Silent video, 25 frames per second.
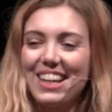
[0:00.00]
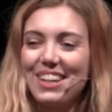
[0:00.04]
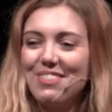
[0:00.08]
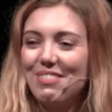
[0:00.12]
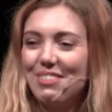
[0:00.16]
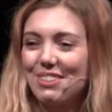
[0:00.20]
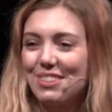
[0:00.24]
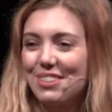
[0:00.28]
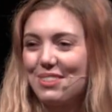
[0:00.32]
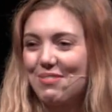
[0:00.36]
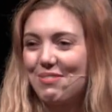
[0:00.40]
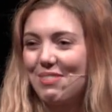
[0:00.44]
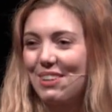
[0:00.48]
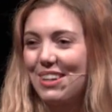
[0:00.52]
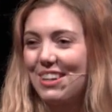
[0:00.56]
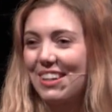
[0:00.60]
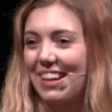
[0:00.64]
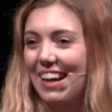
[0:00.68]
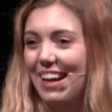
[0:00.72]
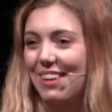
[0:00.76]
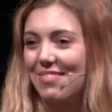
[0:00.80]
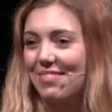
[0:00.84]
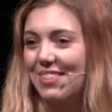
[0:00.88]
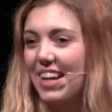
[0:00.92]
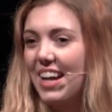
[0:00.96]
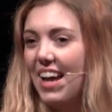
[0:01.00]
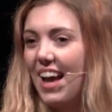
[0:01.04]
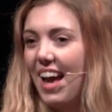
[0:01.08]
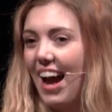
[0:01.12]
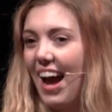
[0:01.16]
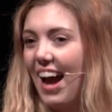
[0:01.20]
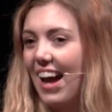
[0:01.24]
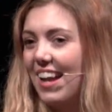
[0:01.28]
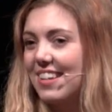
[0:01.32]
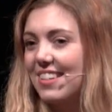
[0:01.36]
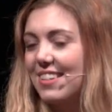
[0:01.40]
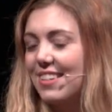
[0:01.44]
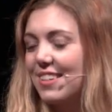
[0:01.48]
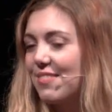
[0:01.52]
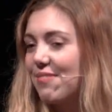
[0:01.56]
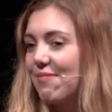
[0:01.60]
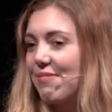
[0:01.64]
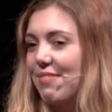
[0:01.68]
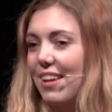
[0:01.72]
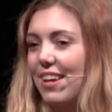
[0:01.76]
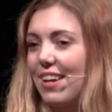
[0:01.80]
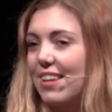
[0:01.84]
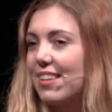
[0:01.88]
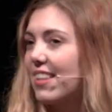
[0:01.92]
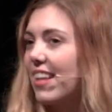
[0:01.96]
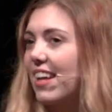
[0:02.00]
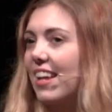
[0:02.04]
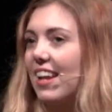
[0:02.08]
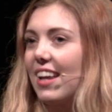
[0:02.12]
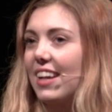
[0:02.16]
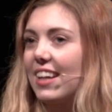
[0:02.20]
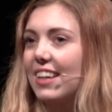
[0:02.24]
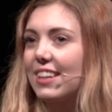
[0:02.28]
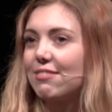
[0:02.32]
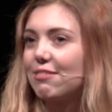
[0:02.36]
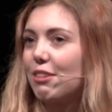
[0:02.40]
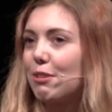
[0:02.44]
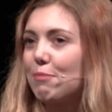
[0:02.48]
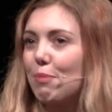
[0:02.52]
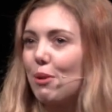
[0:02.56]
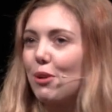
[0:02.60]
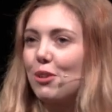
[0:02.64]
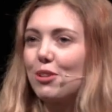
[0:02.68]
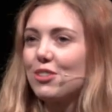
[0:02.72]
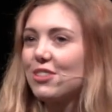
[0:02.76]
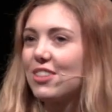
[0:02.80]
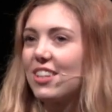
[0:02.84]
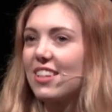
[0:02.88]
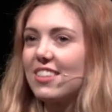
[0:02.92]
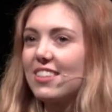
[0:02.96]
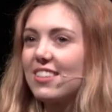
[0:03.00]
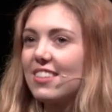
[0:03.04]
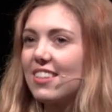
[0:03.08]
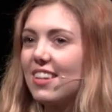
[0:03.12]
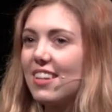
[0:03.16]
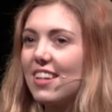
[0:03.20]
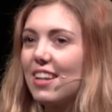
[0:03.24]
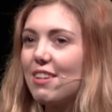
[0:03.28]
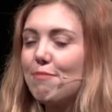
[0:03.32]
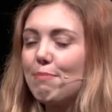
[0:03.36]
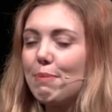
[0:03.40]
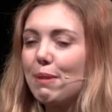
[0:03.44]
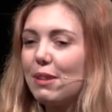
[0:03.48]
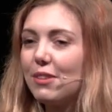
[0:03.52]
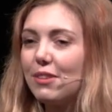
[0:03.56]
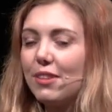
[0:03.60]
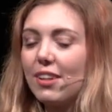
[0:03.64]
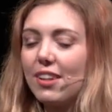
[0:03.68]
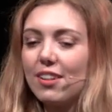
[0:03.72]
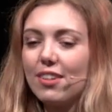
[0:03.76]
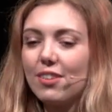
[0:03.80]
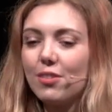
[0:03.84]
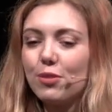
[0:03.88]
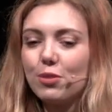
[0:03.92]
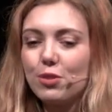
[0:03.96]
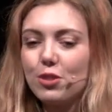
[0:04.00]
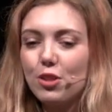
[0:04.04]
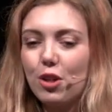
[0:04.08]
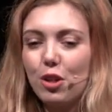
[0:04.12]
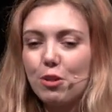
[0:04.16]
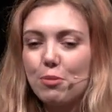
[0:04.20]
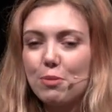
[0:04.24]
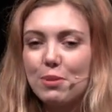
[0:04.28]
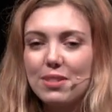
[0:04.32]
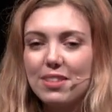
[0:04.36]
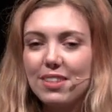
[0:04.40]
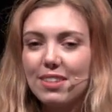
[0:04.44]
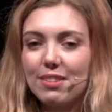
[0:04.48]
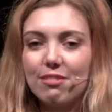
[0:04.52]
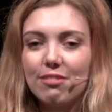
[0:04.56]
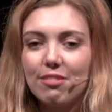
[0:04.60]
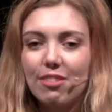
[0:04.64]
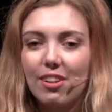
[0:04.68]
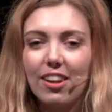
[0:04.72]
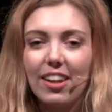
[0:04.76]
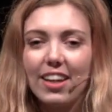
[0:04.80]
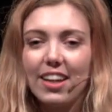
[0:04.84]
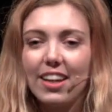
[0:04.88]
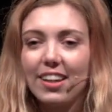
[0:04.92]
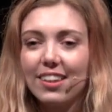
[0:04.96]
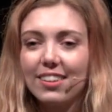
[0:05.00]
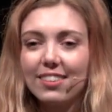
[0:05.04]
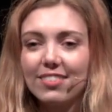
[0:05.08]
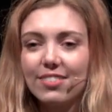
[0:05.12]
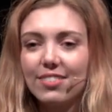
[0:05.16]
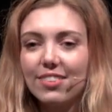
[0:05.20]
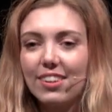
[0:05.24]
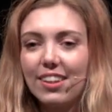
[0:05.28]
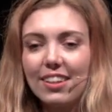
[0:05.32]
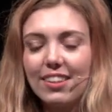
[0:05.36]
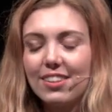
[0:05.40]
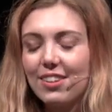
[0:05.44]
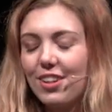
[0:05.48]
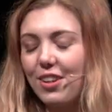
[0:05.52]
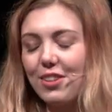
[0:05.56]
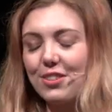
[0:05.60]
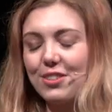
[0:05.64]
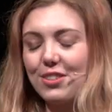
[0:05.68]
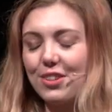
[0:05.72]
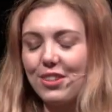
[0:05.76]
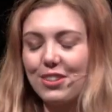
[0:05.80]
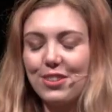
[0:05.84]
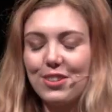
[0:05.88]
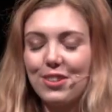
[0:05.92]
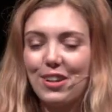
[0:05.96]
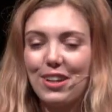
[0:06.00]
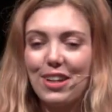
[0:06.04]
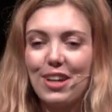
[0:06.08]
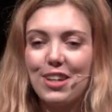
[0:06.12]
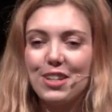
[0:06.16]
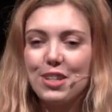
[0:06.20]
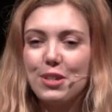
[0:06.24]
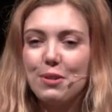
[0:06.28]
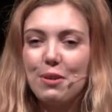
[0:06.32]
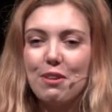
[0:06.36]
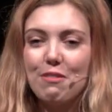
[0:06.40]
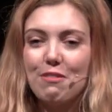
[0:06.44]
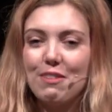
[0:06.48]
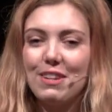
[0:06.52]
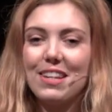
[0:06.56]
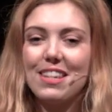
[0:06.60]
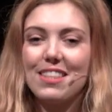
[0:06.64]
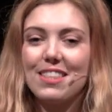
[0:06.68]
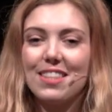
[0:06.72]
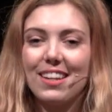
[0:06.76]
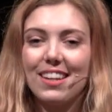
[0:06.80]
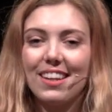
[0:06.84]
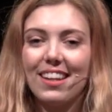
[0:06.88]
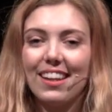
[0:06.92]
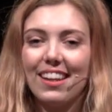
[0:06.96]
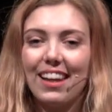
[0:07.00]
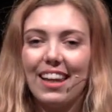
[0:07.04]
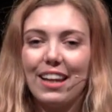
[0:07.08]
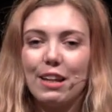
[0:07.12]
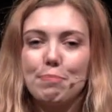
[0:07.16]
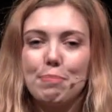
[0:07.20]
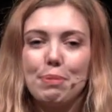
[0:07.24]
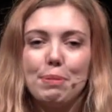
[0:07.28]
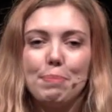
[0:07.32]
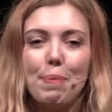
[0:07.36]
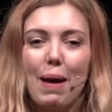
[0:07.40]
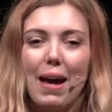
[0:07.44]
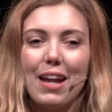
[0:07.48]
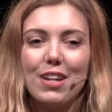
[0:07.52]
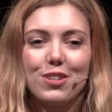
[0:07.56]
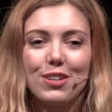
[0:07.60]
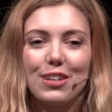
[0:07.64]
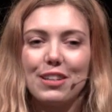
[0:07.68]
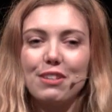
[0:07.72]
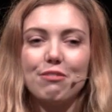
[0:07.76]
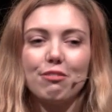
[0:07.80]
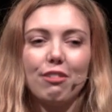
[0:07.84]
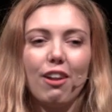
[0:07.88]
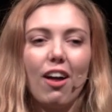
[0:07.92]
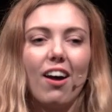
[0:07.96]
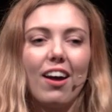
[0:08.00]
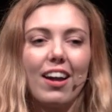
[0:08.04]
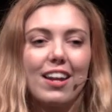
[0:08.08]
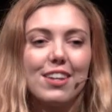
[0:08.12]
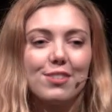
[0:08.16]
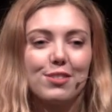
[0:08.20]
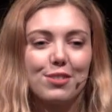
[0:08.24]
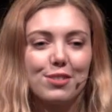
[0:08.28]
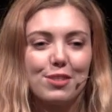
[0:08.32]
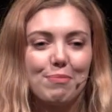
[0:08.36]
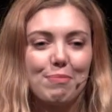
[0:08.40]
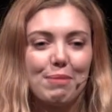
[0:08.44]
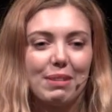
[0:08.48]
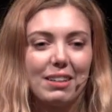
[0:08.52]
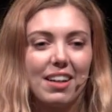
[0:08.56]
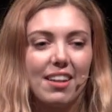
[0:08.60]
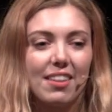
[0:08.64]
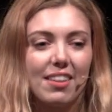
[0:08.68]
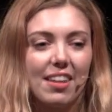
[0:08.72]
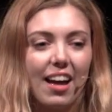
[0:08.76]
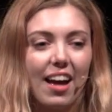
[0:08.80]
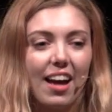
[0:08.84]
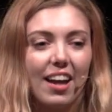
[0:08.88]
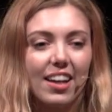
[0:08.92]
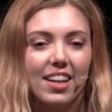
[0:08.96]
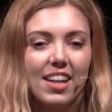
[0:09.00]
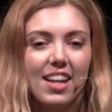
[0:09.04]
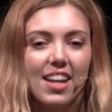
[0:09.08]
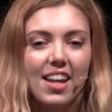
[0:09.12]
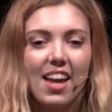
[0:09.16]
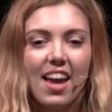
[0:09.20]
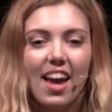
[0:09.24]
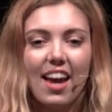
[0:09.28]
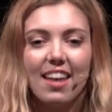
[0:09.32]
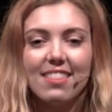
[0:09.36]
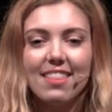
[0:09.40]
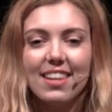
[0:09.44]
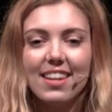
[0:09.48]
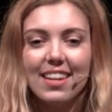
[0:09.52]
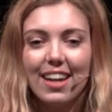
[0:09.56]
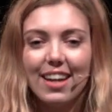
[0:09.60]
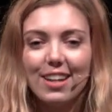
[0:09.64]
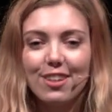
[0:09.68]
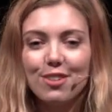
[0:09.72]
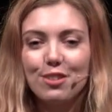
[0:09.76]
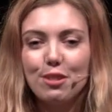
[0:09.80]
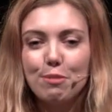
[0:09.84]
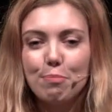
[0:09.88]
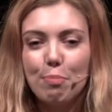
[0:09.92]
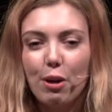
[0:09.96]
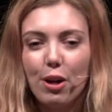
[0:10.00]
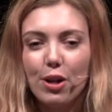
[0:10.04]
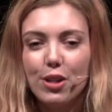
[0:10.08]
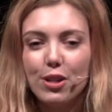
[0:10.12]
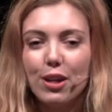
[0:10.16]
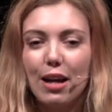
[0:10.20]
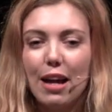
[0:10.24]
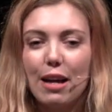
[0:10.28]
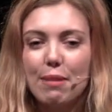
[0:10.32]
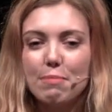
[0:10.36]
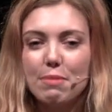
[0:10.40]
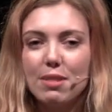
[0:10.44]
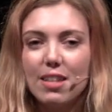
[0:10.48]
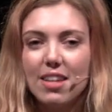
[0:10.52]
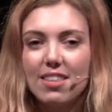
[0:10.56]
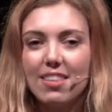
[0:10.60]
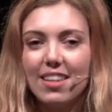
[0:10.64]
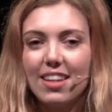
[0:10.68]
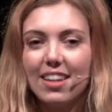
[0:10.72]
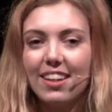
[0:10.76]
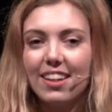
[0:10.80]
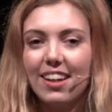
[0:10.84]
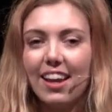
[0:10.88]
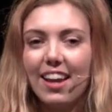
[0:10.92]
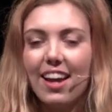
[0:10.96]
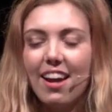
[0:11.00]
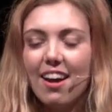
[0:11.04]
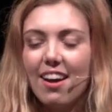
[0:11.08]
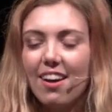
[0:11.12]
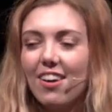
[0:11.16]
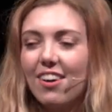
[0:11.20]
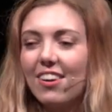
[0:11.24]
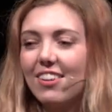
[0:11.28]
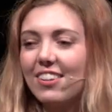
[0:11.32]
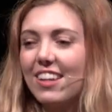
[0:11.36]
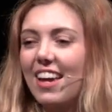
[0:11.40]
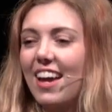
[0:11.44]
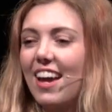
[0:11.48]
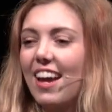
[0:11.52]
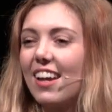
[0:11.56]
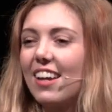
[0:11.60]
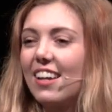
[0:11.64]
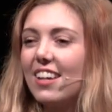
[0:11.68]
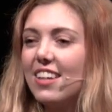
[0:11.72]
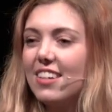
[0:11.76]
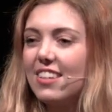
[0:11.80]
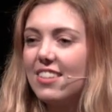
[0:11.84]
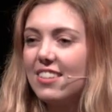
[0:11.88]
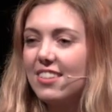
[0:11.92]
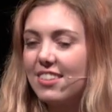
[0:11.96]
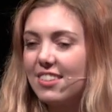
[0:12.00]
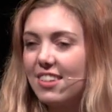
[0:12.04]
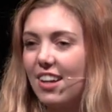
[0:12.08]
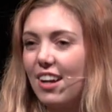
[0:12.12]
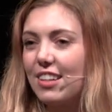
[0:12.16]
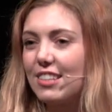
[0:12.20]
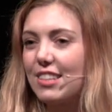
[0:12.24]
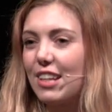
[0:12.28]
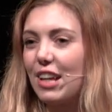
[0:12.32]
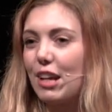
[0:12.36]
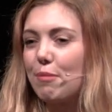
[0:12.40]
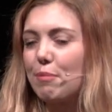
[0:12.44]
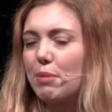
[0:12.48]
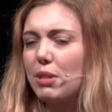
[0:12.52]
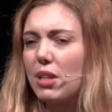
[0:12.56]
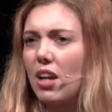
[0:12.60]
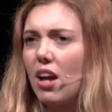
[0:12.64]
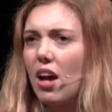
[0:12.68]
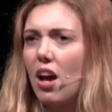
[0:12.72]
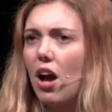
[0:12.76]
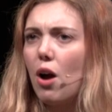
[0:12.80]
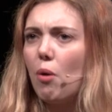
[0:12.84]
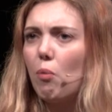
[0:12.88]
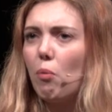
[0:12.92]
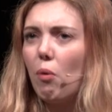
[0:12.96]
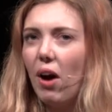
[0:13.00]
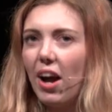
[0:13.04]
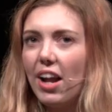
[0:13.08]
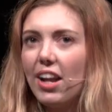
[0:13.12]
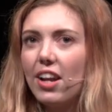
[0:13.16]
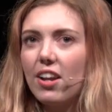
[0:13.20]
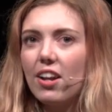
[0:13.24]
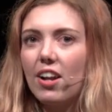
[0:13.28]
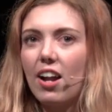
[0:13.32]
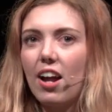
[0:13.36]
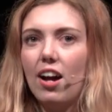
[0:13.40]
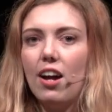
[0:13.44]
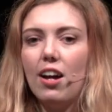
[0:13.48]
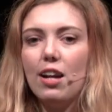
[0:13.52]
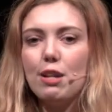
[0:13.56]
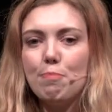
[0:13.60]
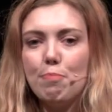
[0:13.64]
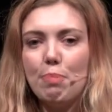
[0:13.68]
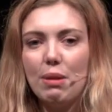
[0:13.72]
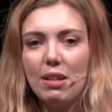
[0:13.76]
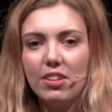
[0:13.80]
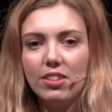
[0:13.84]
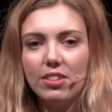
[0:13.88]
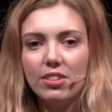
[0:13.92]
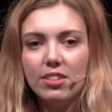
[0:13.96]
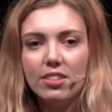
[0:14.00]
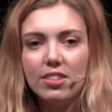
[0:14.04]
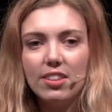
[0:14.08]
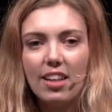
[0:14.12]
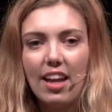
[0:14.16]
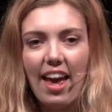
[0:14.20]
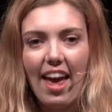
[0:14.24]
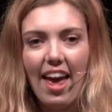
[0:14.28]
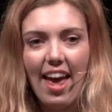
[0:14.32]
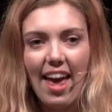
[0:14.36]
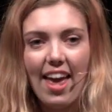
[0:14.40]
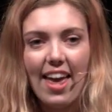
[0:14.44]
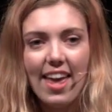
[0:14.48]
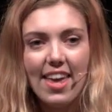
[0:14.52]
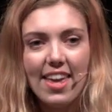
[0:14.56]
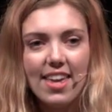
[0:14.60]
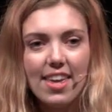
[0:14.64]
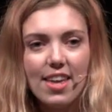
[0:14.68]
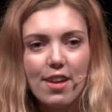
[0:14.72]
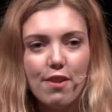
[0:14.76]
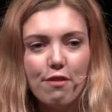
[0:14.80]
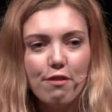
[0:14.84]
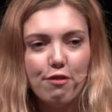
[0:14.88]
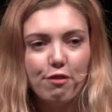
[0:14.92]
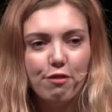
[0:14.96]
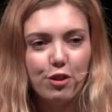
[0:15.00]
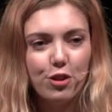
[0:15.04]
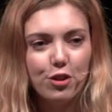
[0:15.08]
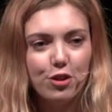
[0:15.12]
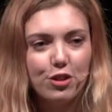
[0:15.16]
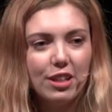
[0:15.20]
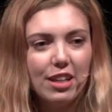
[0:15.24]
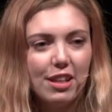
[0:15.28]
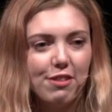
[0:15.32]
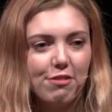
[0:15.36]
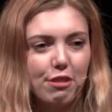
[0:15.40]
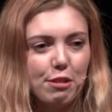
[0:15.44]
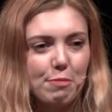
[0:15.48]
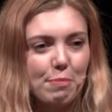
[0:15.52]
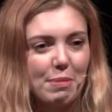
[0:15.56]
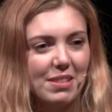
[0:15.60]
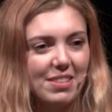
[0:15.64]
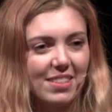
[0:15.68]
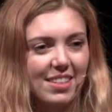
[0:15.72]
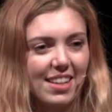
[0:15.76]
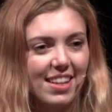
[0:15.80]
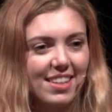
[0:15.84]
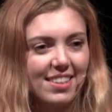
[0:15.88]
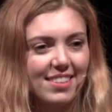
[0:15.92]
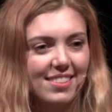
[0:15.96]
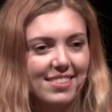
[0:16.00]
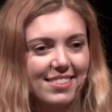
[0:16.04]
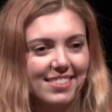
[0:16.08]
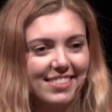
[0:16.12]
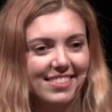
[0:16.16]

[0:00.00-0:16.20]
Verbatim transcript: come onto the program and they, they're like a roboticist and they've built an autonomously flying, uh, no, sorry, a UAV that like perpetually flies or something like that. And they get on the program and they think like, oh yeah, startups why don't I build a food delivery business